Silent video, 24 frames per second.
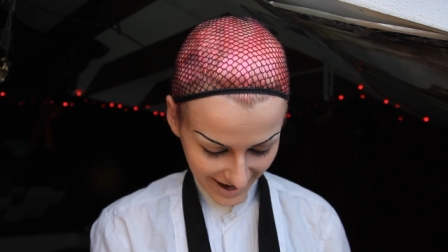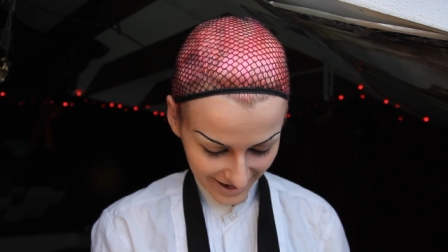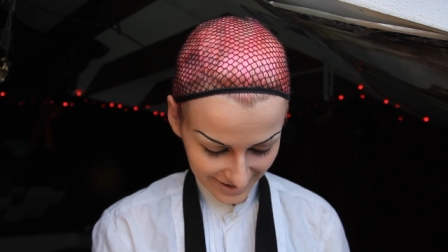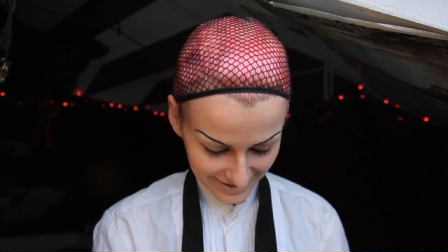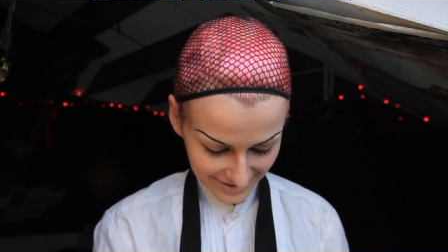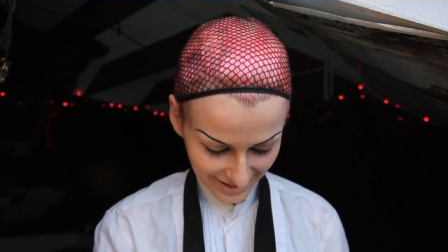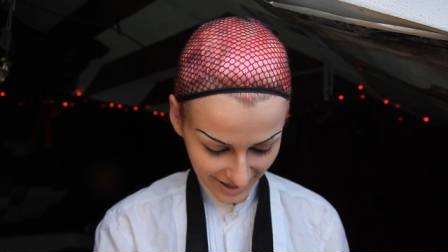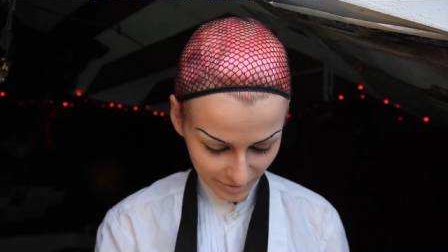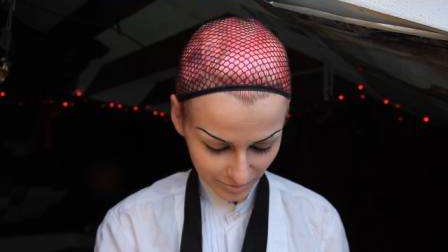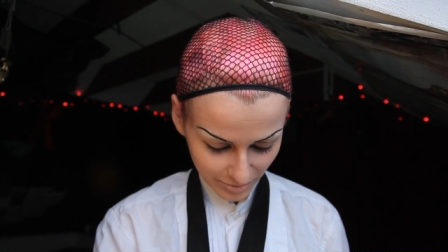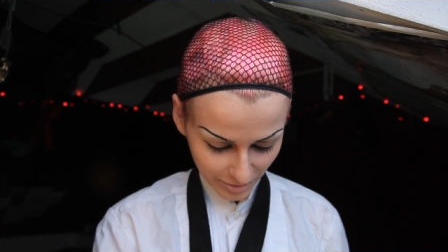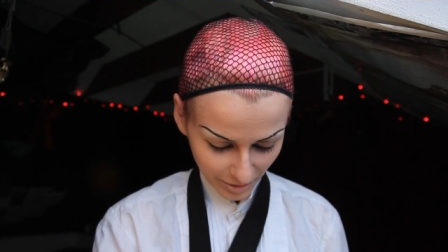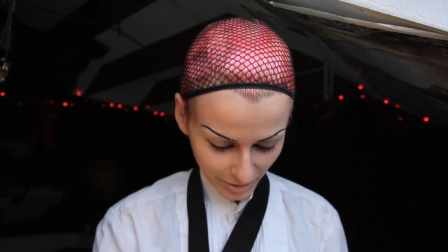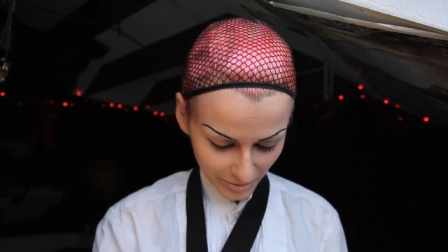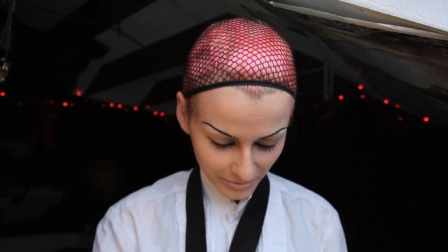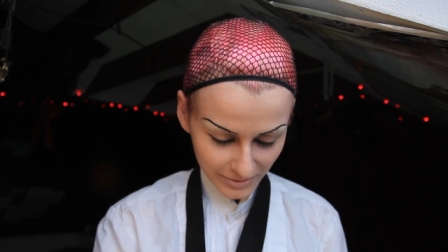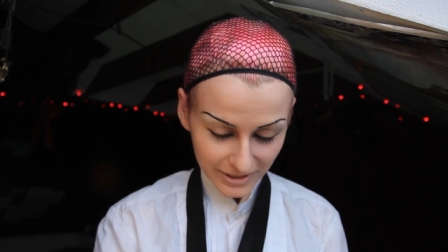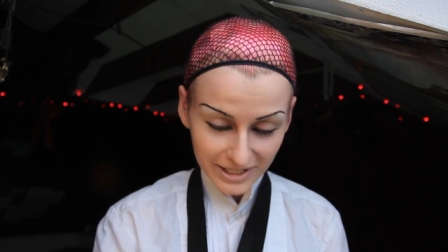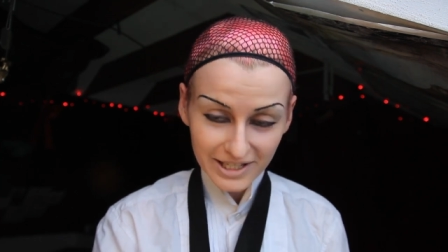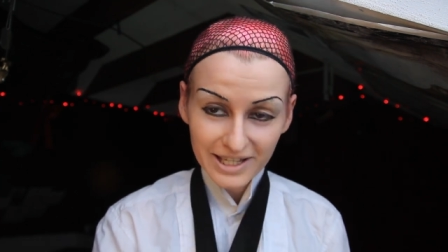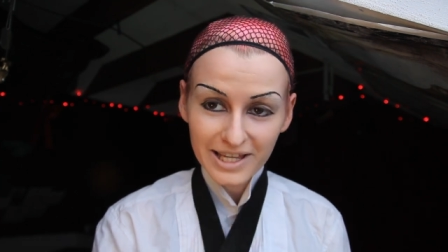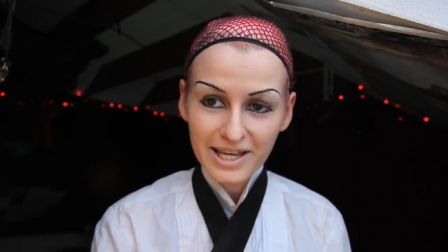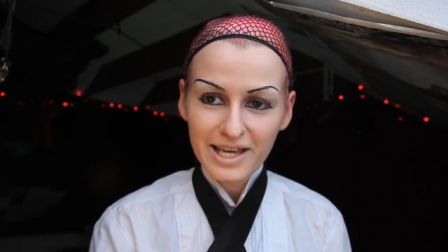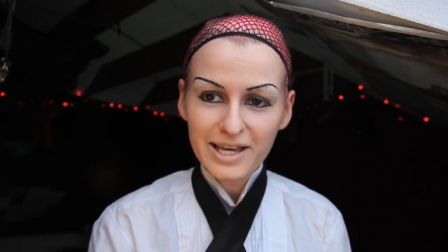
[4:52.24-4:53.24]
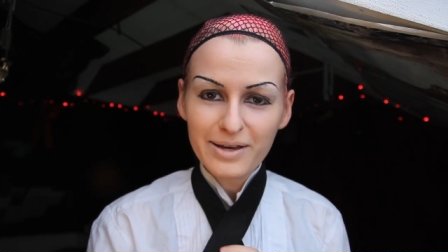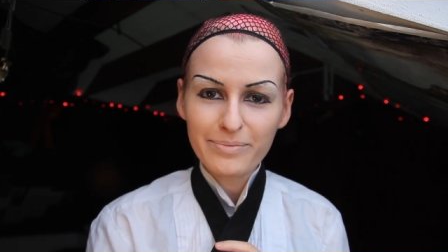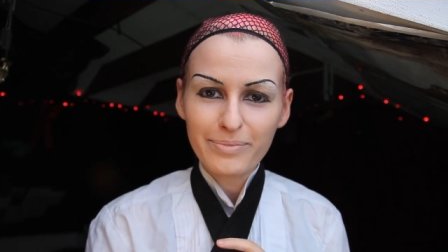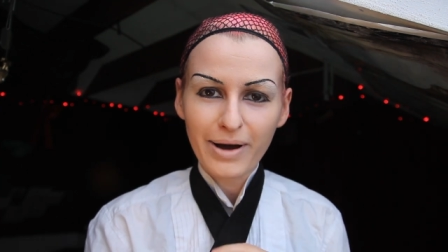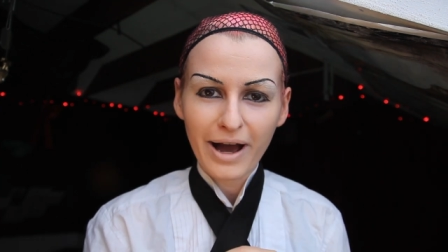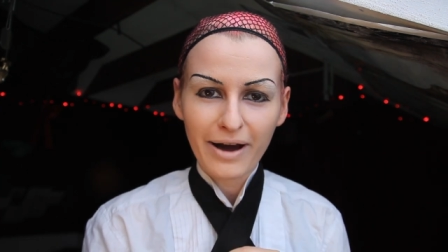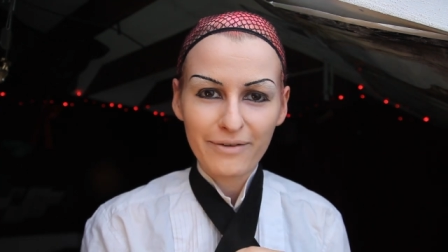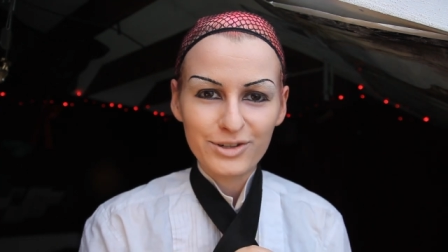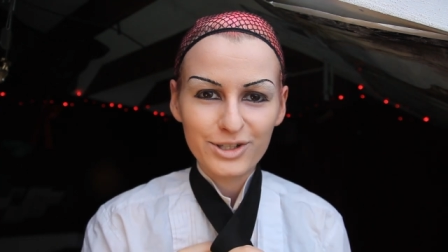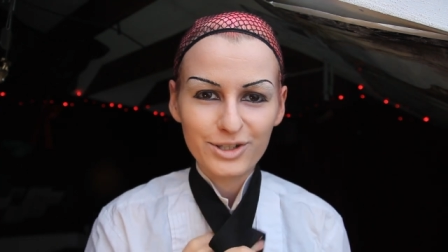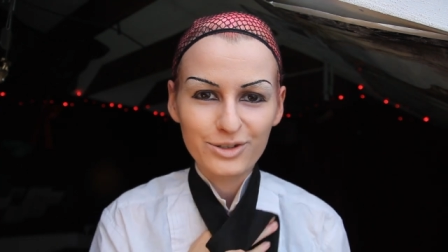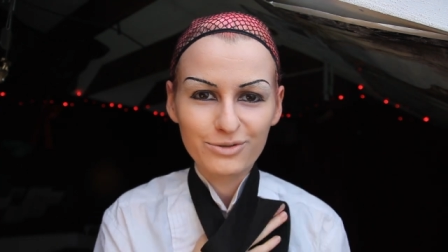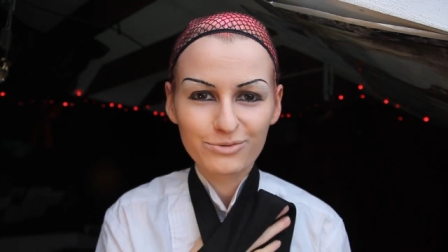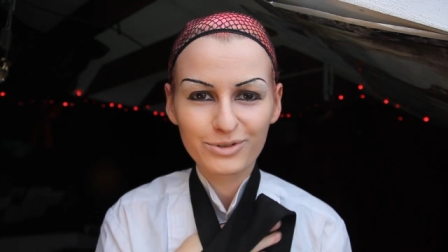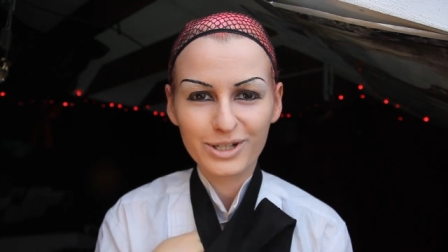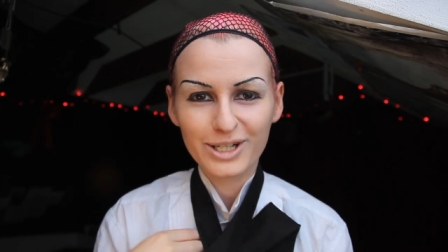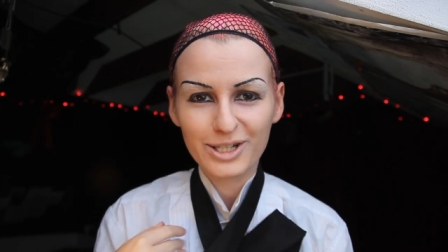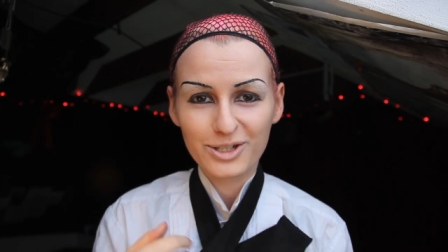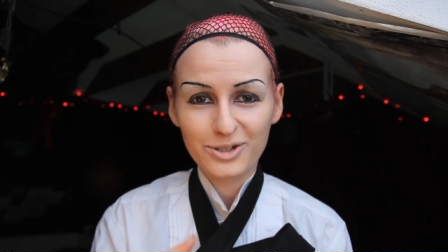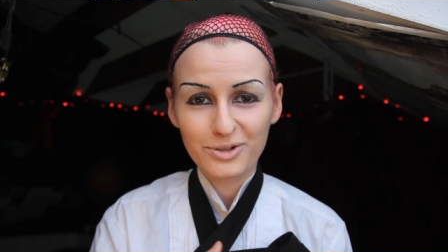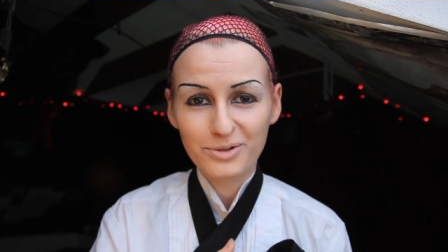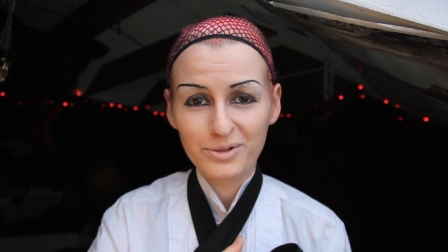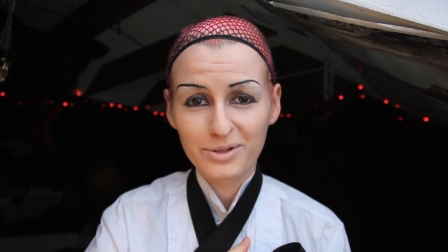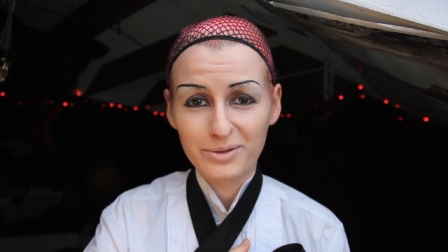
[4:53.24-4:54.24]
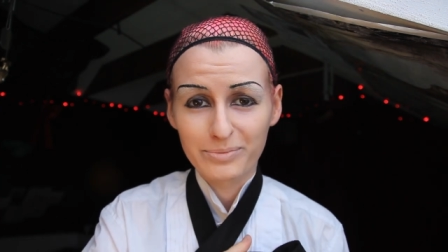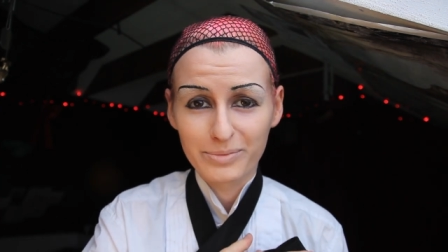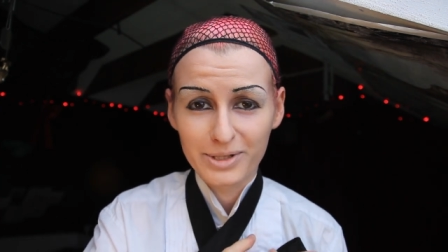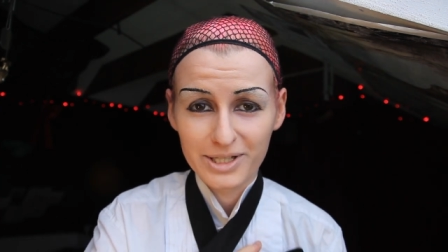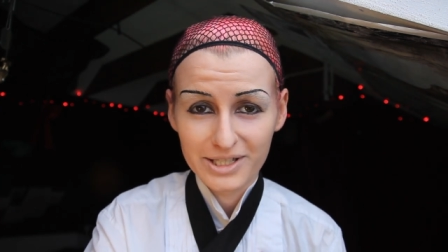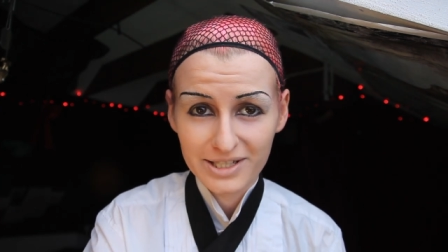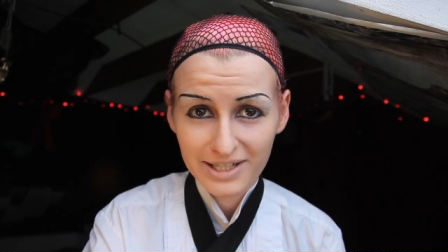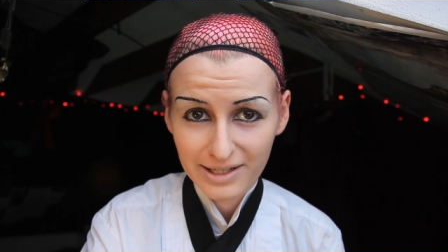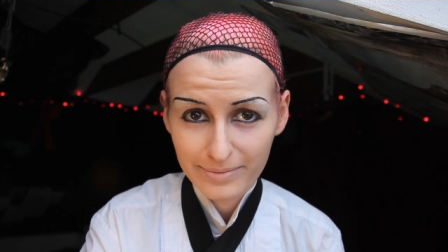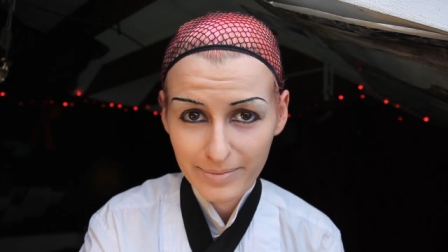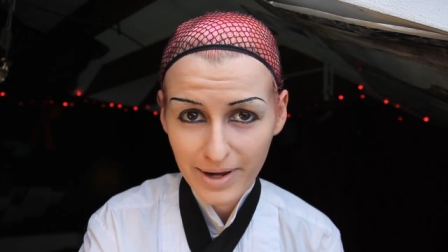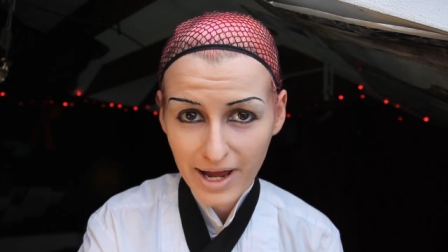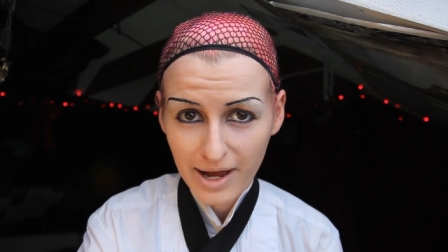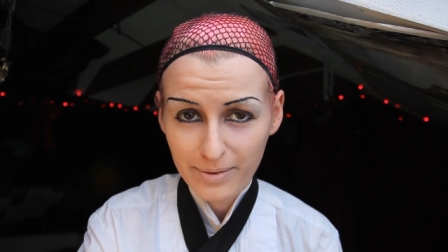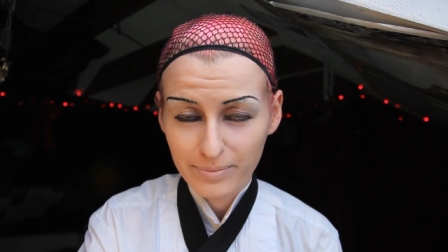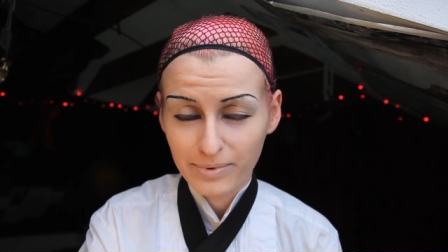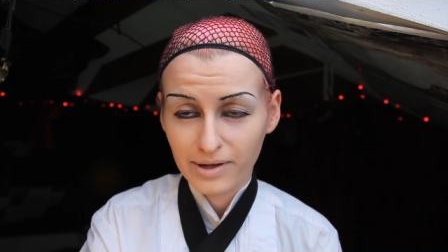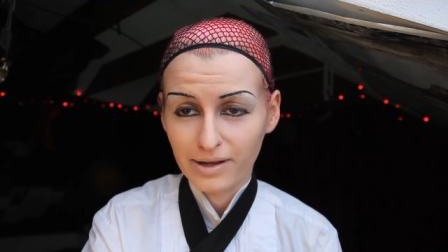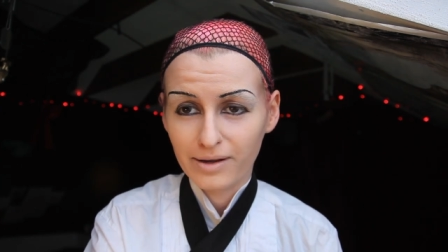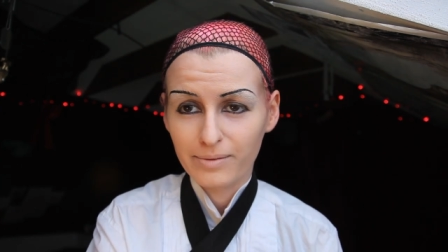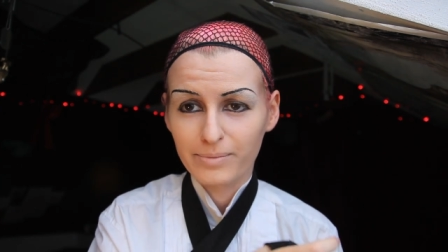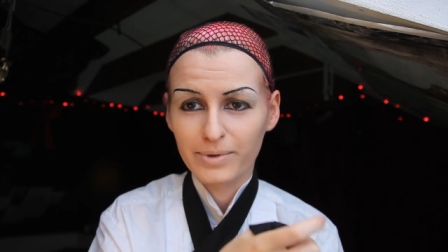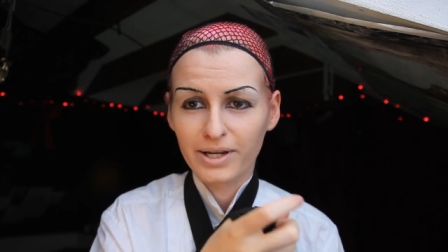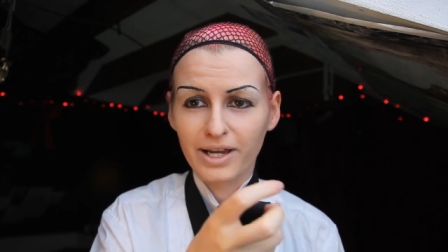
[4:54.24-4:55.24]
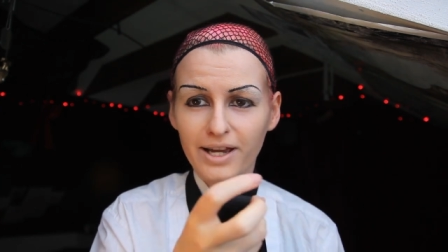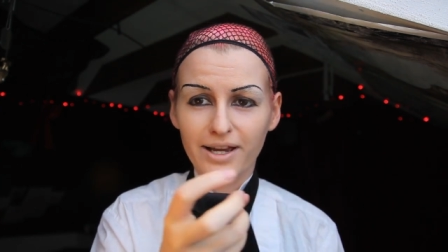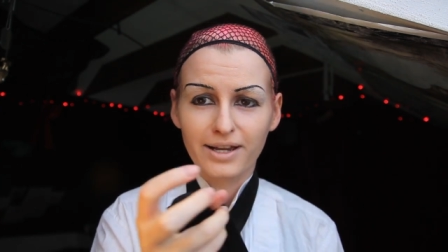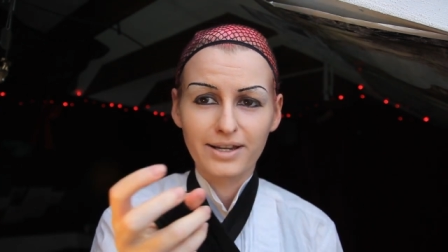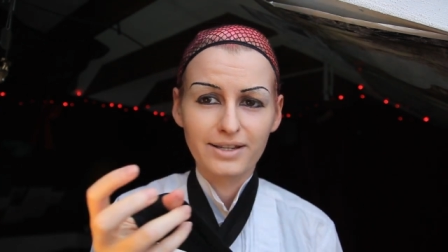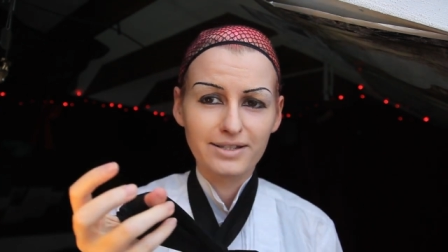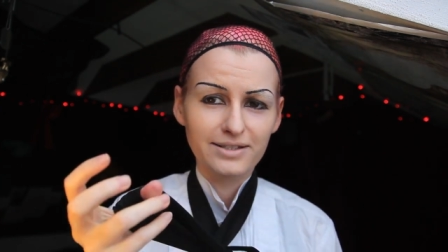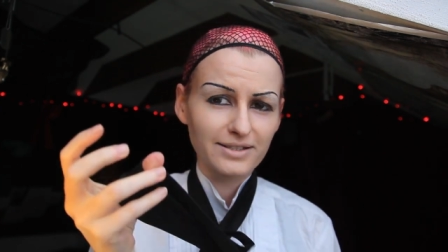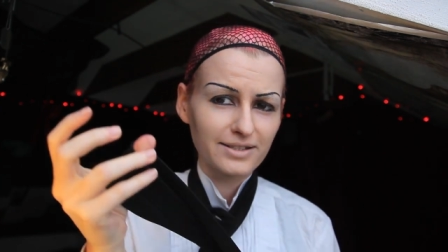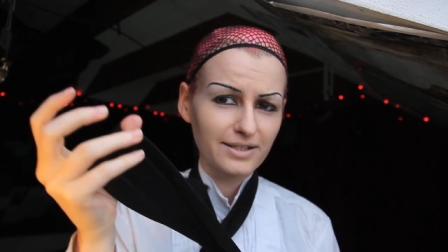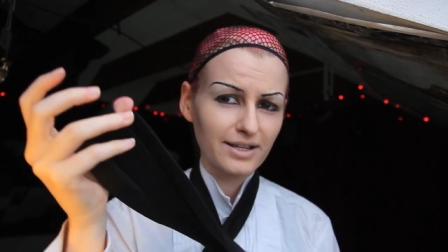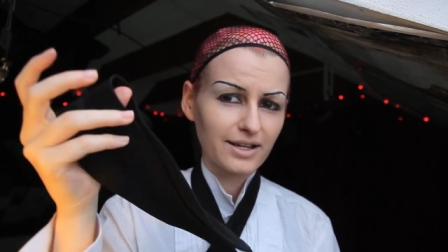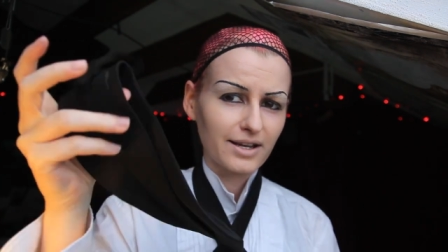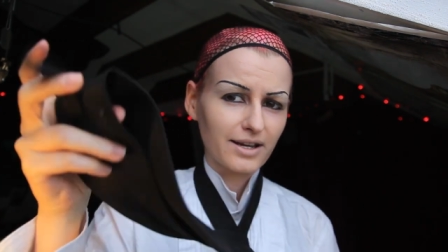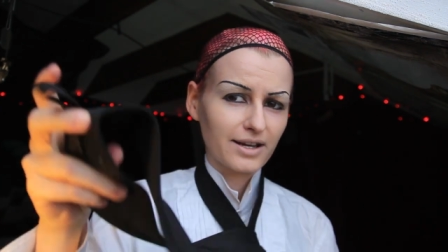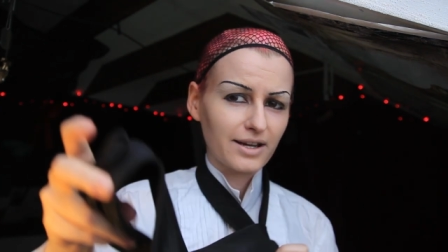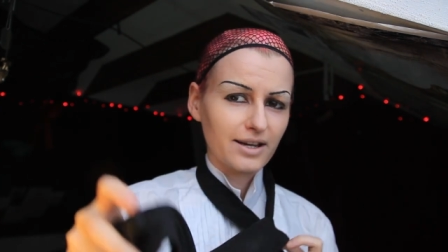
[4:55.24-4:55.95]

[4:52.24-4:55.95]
and I'll probably keep having to redo them until I'm happy because